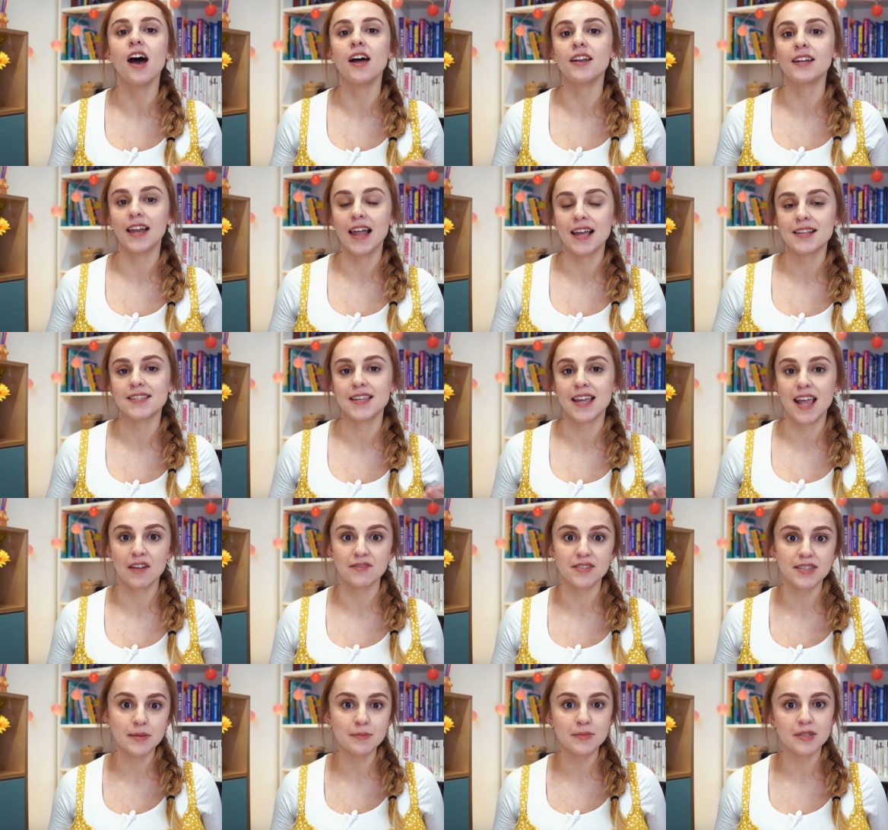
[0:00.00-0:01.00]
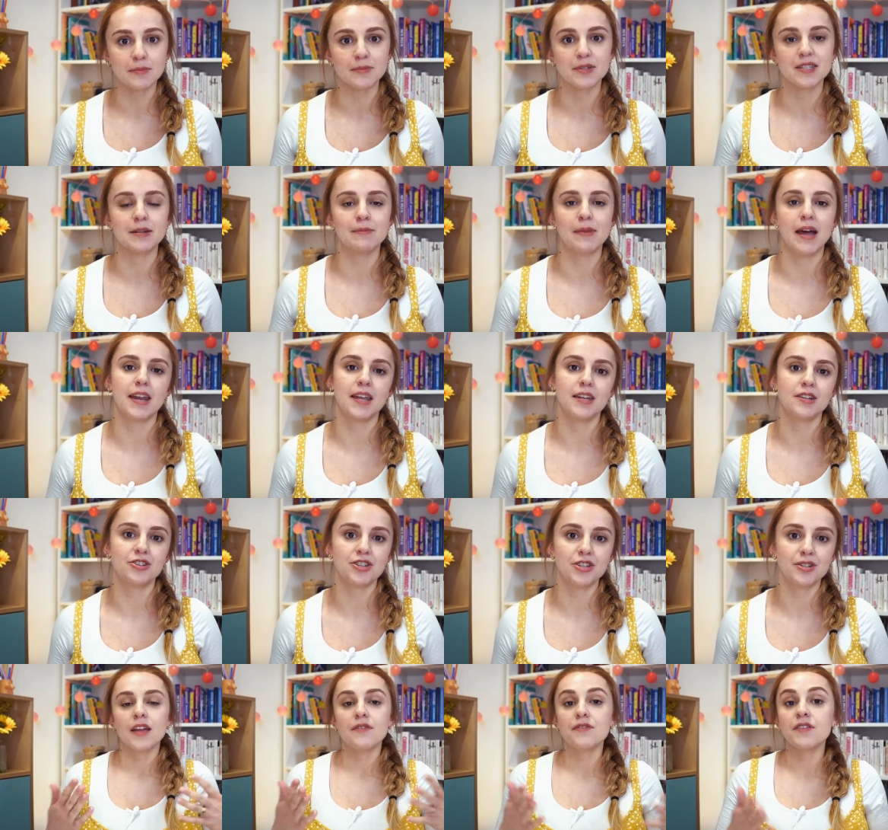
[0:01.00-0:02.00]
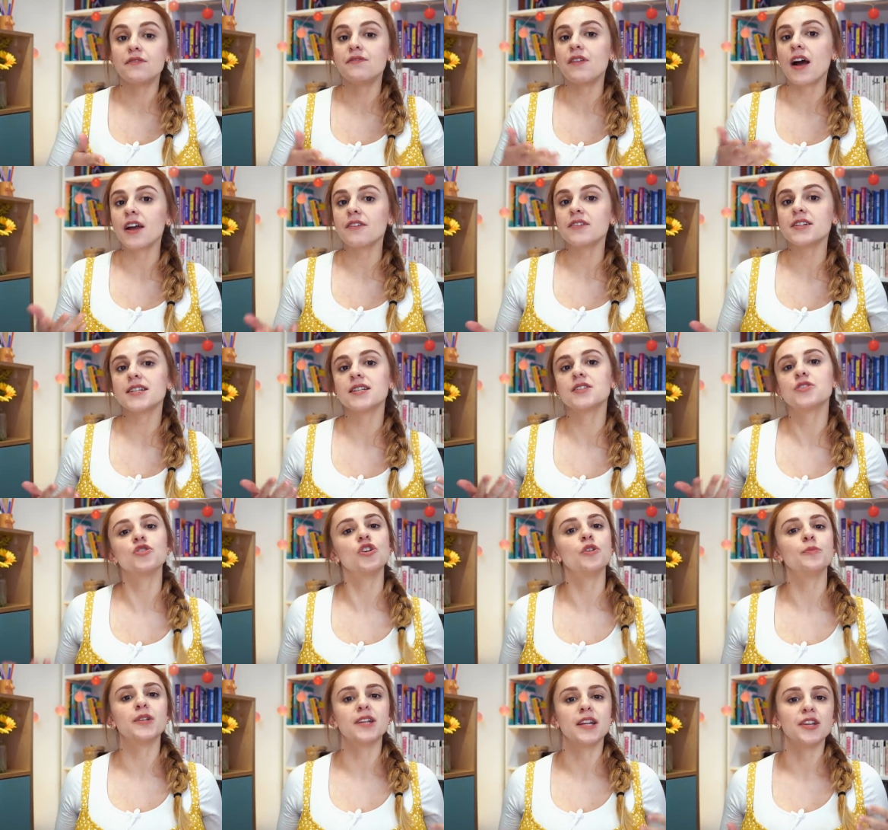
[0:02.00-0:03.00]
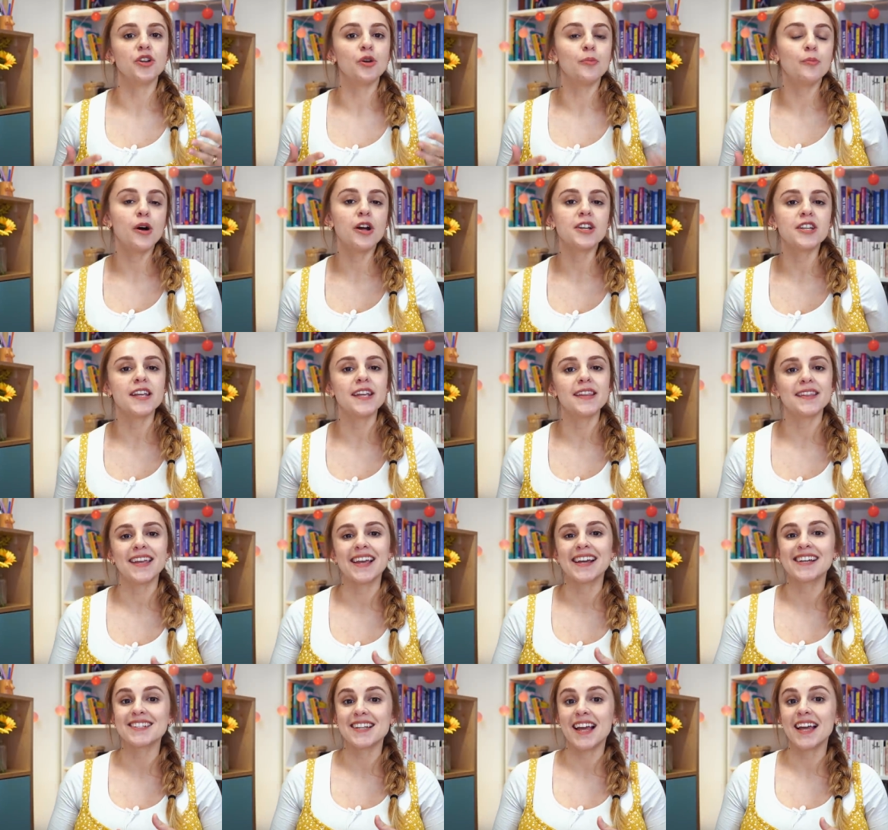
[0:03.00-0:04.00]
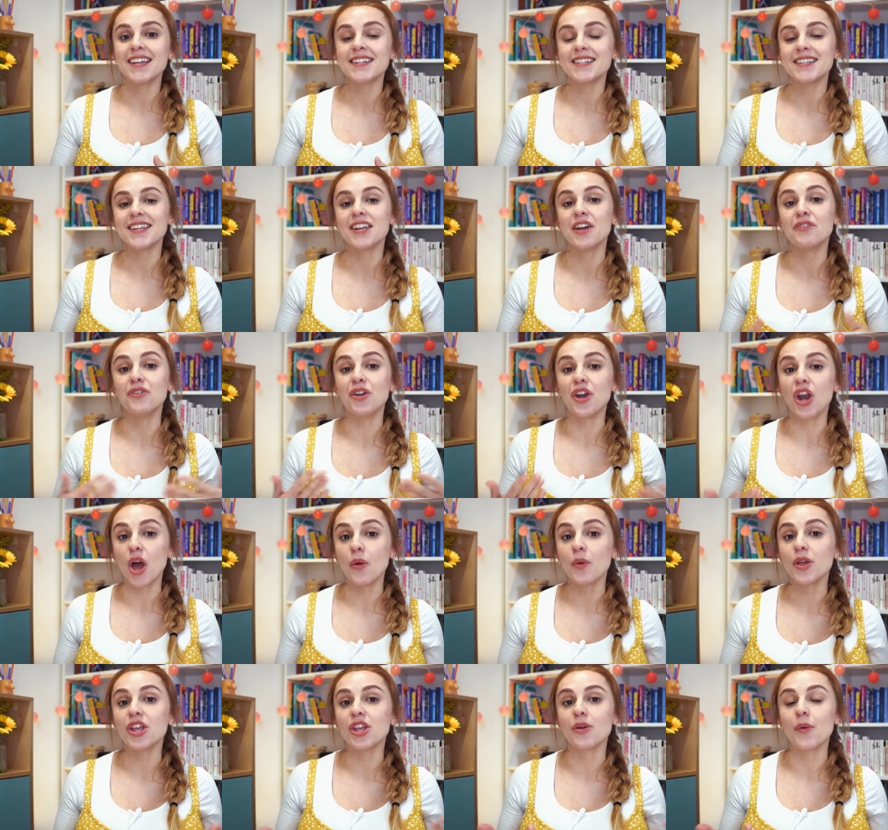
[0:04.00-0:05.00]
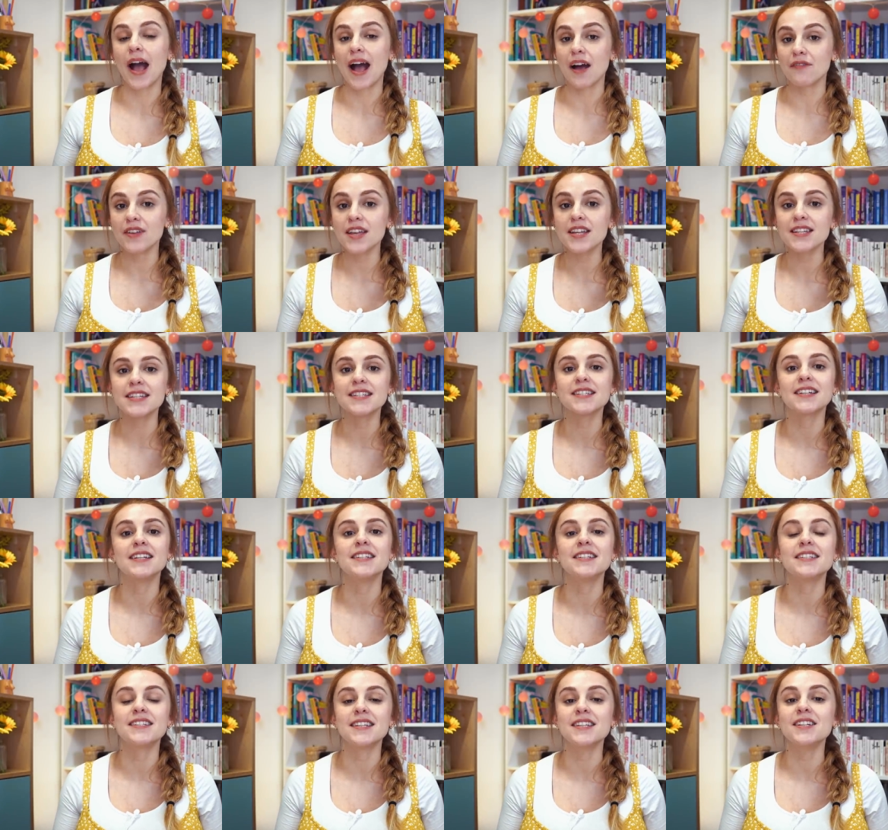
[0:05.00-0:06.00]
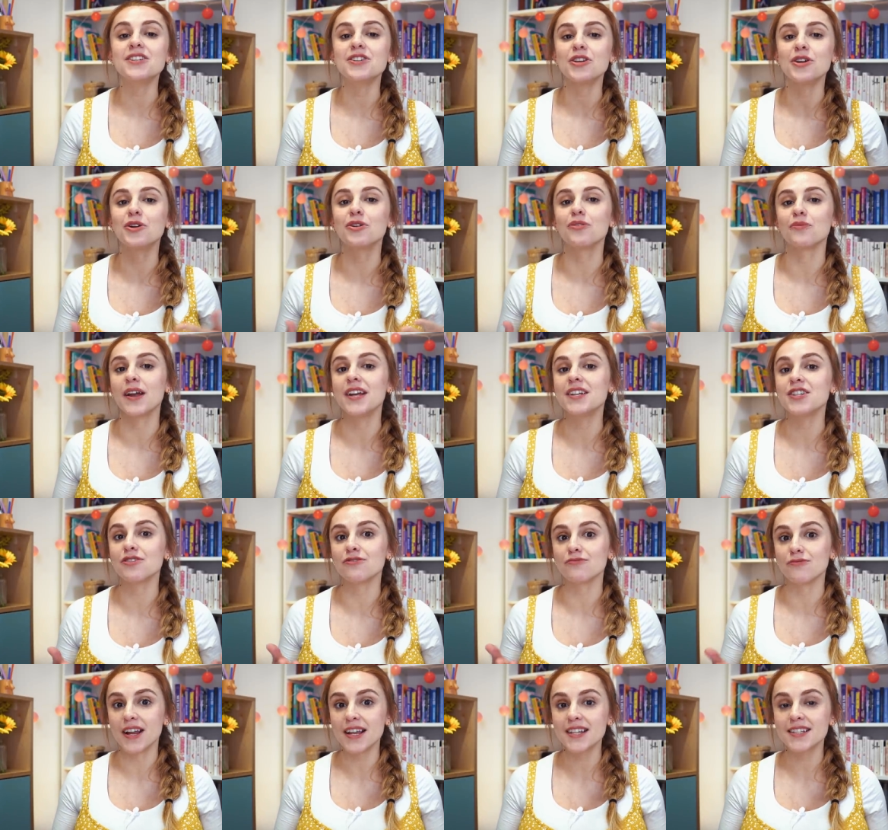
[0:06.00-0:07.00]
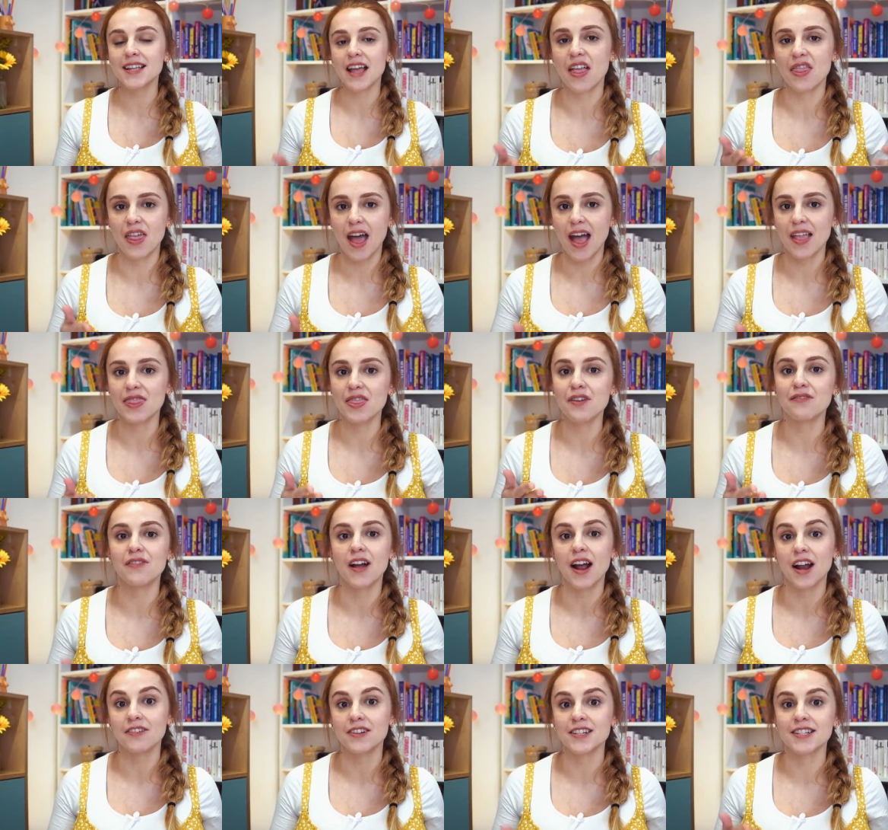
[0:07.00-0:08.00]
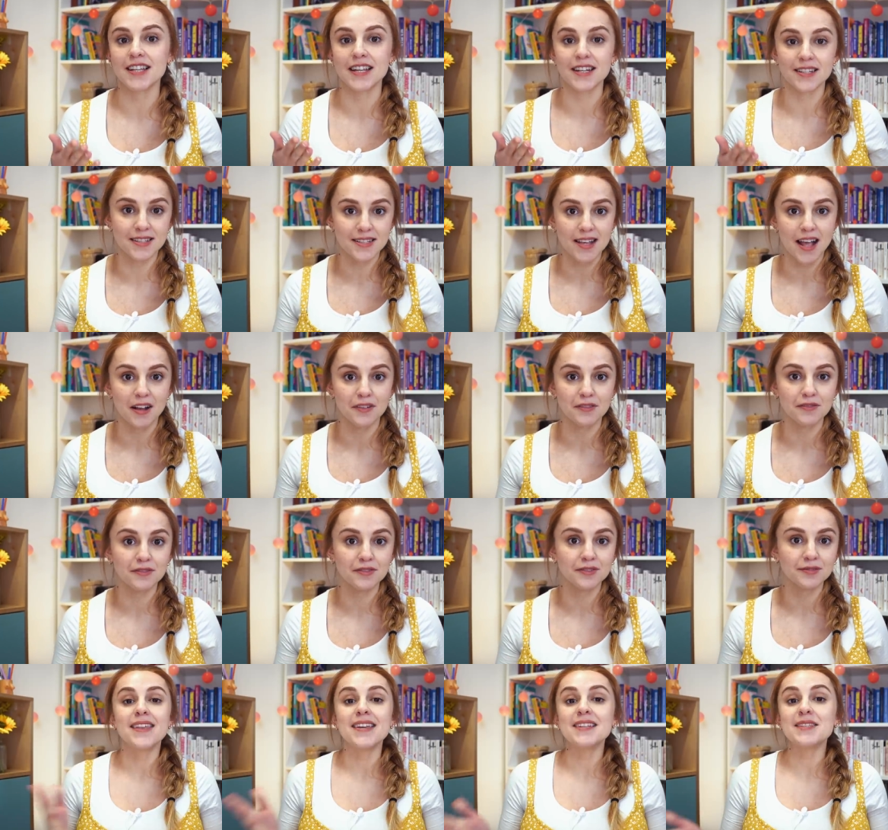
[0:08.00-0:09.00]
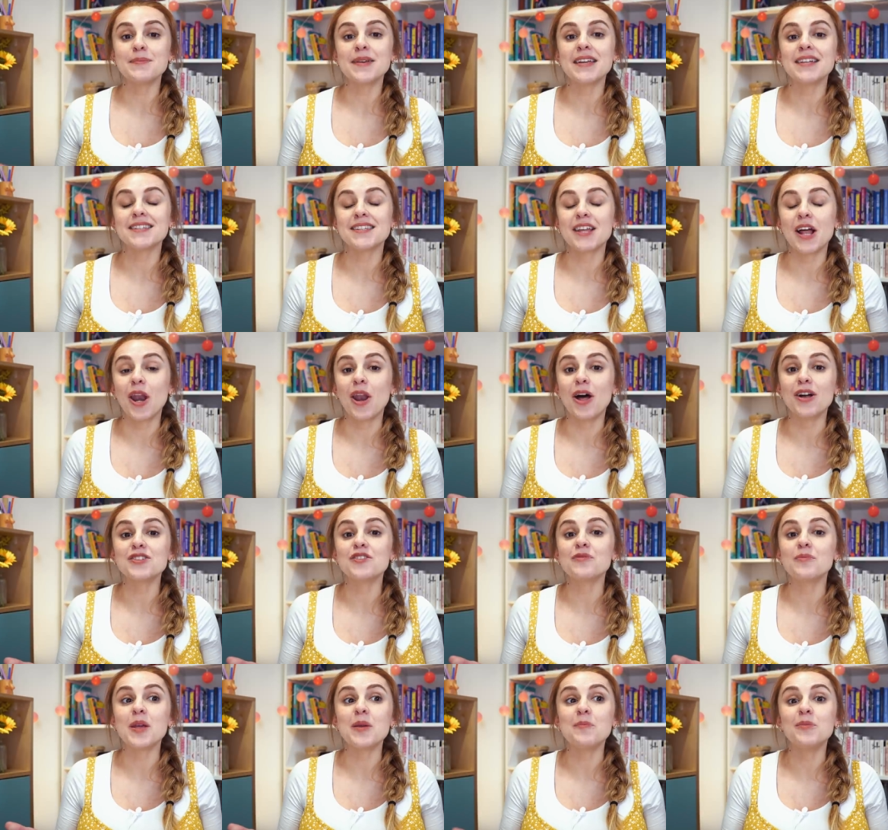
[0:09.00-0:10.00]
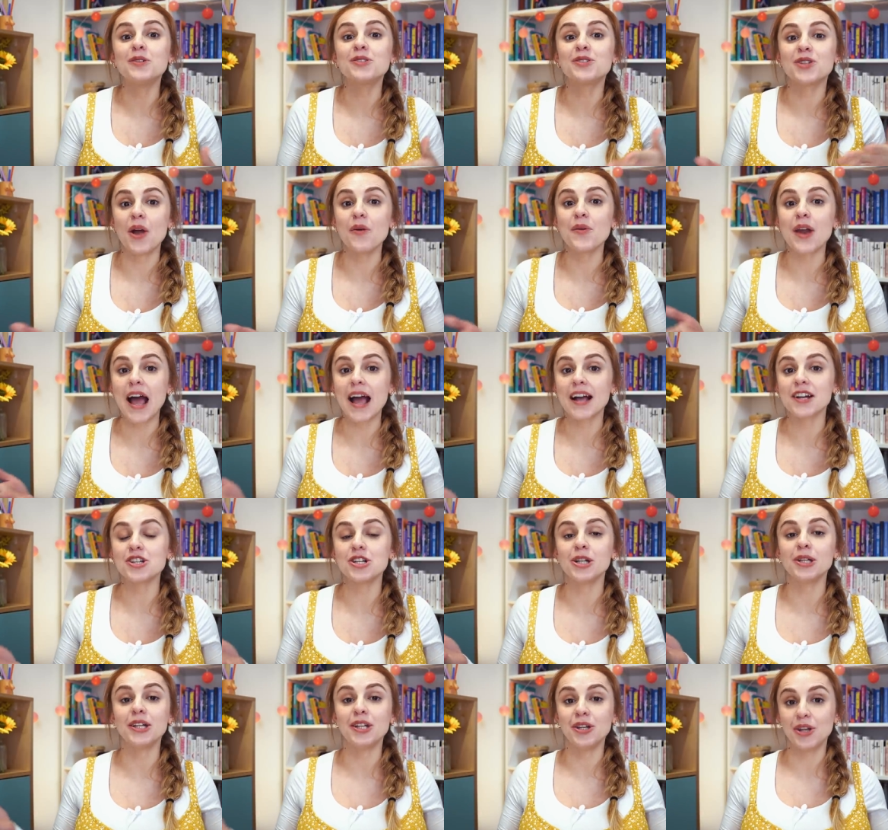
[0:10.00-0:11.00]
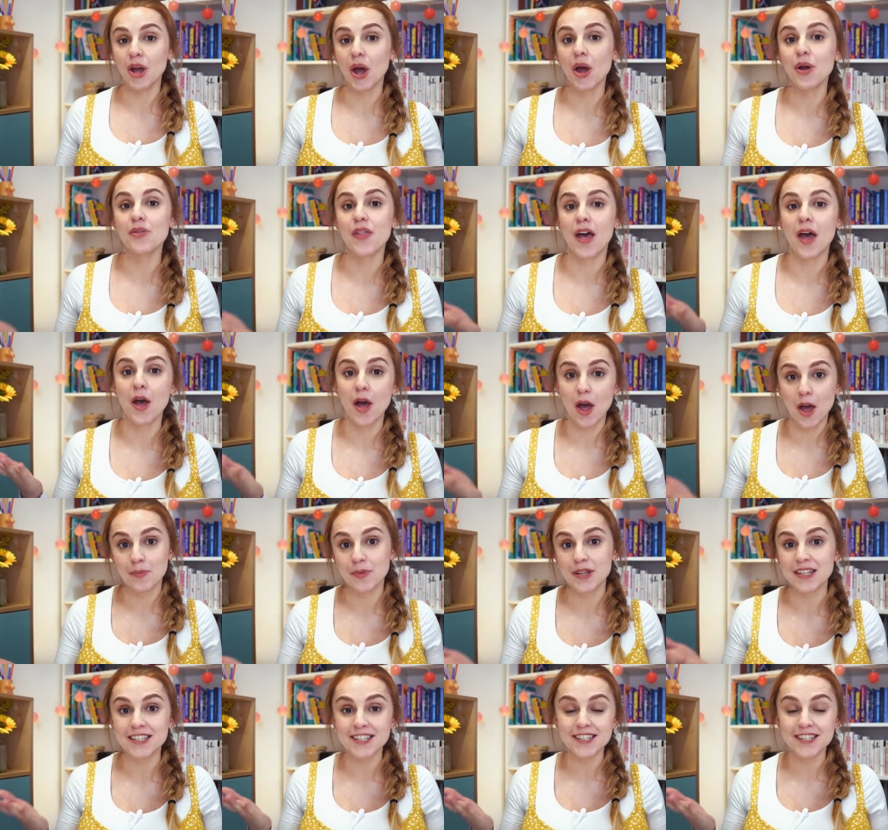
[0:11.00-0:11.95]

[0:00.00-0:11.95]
unless they have symptoms to manage. If the virus is dormant in your body, the anxiety of knowing you have it is considered a greater risk than the virus itself. This means that a lot of people don't actually know their herpes